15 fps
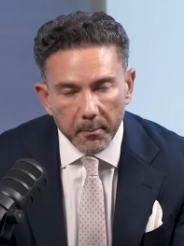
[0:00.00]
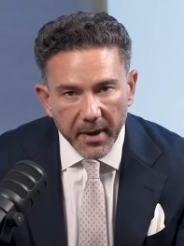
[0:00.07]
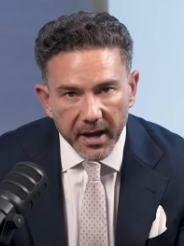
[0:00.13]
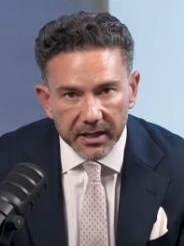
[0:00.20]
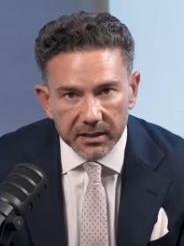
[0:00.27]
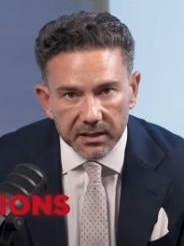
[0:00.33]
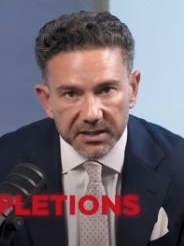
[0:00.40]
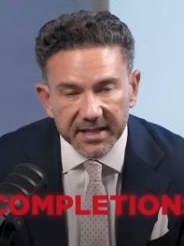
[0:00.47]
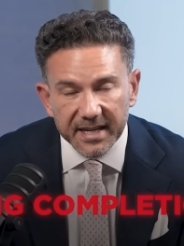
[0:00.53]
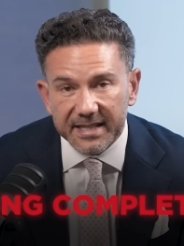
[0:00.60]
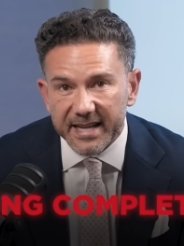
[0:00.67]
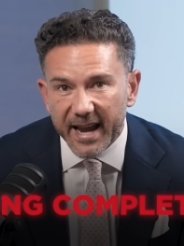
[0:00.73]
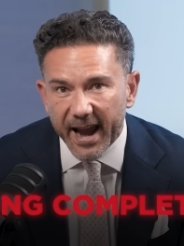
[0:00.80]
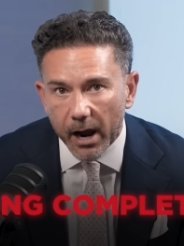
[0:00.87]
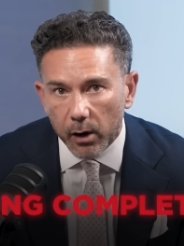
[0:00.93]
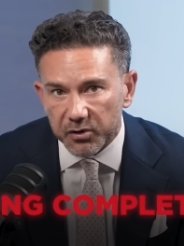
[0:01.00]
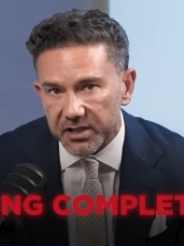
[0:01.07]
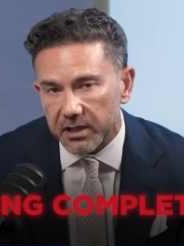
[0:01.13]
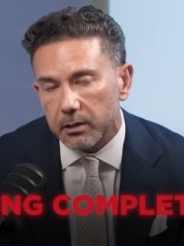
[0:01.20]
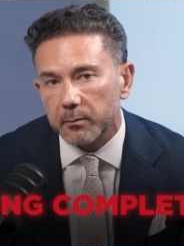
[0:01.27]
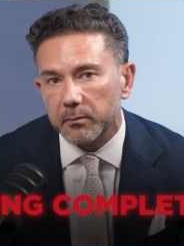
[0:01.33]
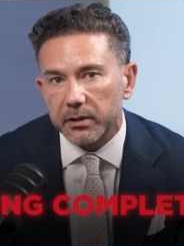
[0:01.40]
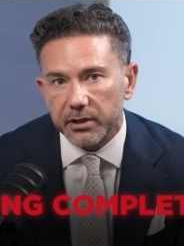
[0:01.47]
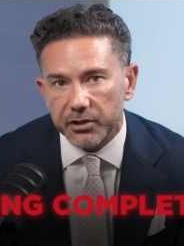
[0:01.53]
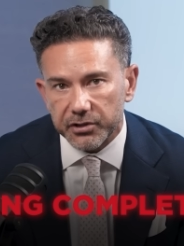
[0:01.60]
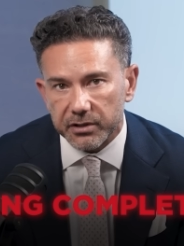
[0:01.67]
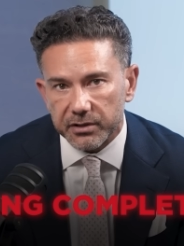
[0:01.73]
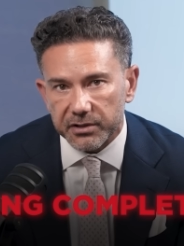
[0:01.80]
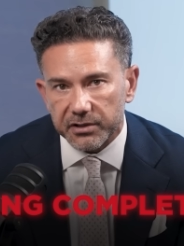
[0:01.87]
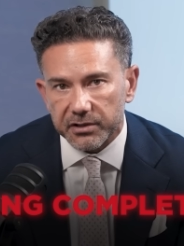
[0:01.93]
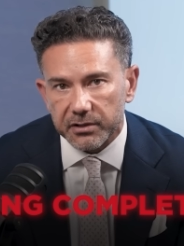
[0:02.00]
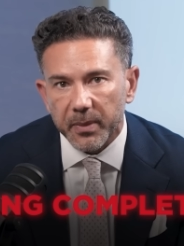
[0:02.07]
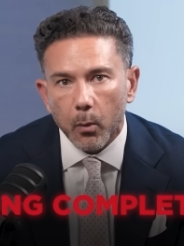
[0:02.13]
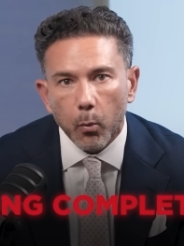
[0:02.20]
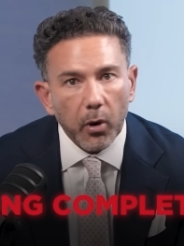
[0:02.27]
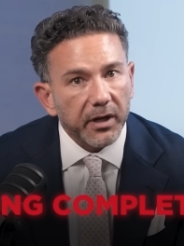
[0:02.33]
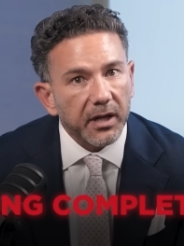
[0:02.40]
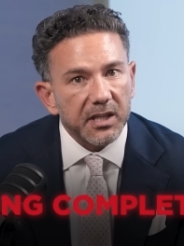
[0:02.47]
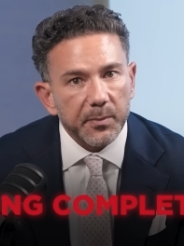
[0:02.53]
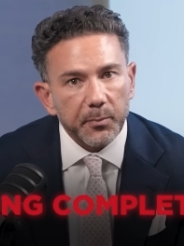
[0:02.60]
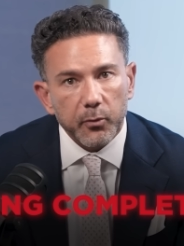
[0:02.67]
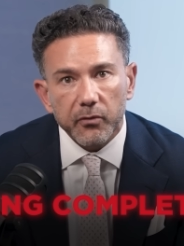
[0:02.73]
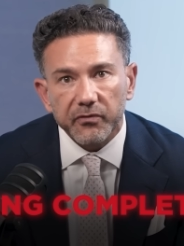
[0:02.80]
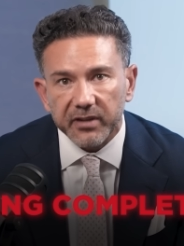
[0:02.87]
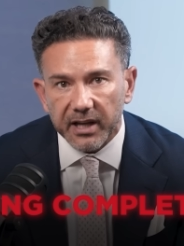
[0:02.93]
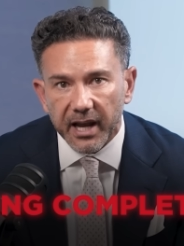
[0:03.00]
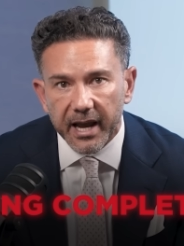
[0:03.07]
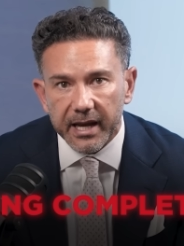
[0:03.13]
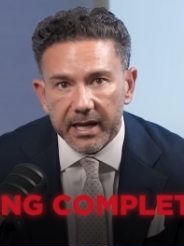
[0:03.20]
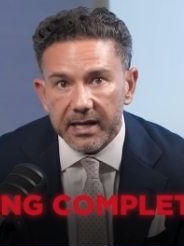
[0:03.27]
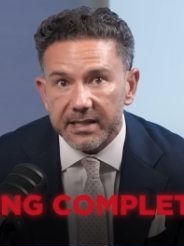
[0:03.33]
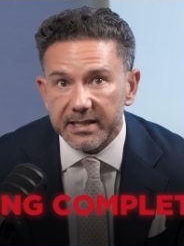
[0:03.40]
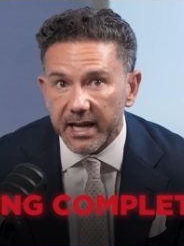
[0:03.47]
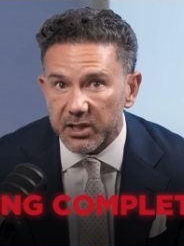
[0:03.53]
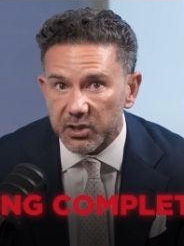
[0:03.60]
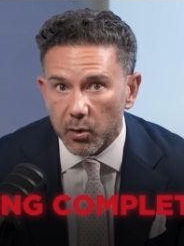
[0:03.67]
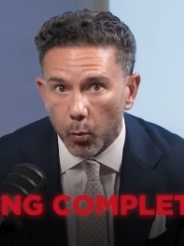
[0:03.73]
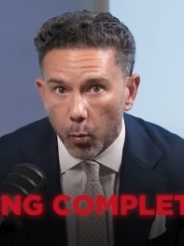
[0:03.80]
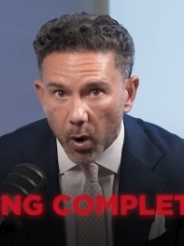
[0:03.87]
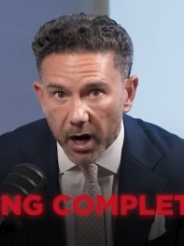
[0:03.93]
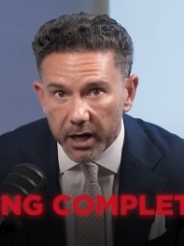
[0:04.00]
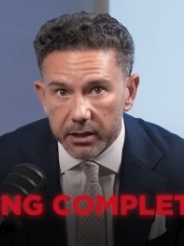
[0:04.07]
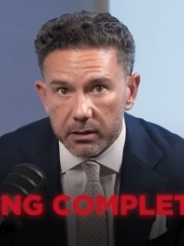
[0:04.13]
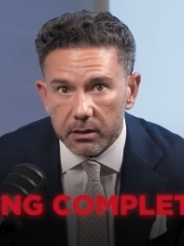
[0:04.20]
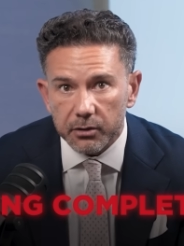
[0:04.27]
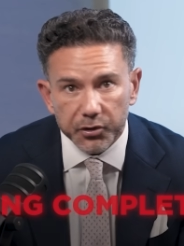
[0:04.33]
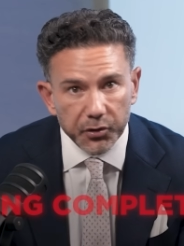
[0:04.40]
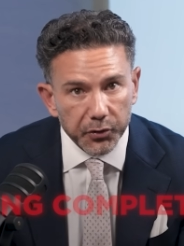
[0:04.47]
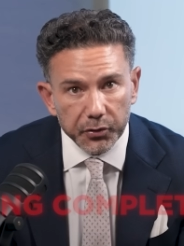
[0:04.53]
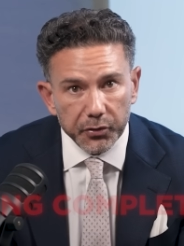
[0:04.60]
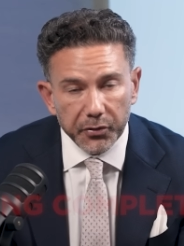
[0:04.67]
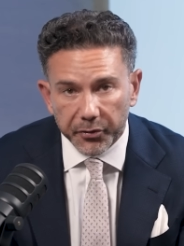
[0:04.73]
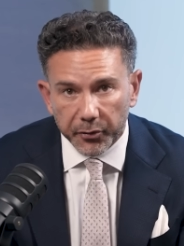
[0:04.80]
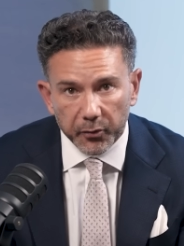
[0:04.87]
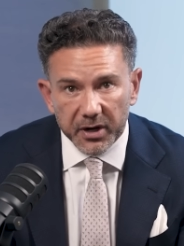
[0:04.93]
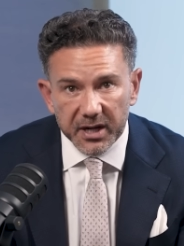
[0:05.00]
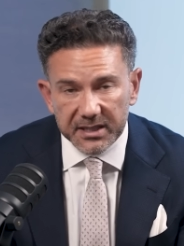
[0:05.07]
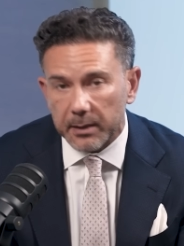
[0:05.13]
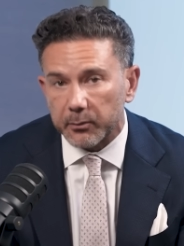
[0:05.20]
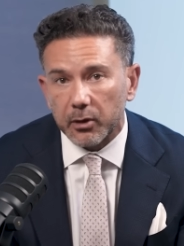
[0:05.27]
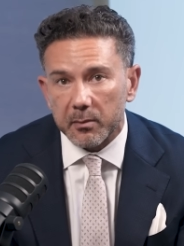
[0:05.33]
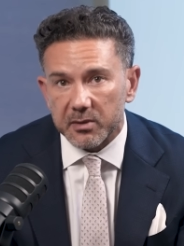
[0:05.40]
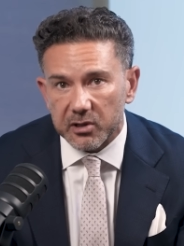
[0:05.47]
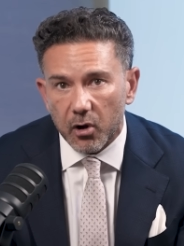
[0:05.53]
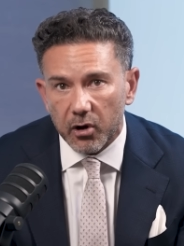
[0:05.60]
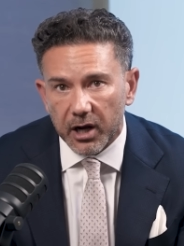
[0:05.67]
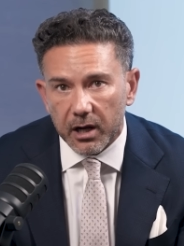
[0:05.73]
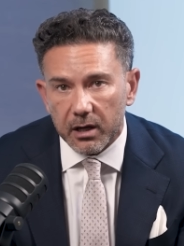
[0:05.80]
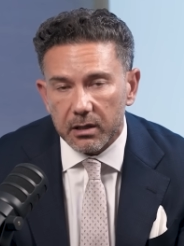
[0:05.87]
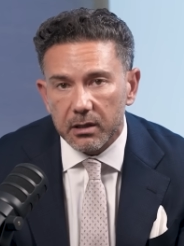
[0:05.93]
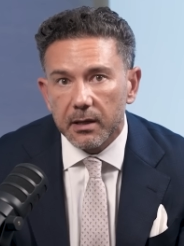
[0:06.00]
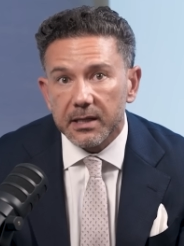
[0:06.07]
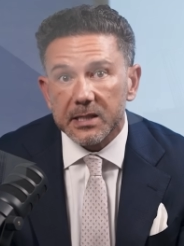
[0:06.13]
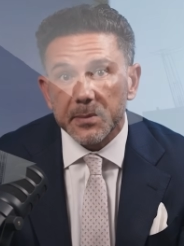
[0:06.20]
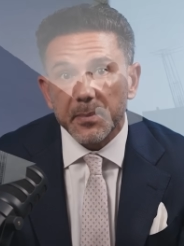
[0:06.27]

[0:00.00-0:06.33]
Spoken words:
matters is housing completions. What gets approved today takes 1, 2, 3, sometimes longer to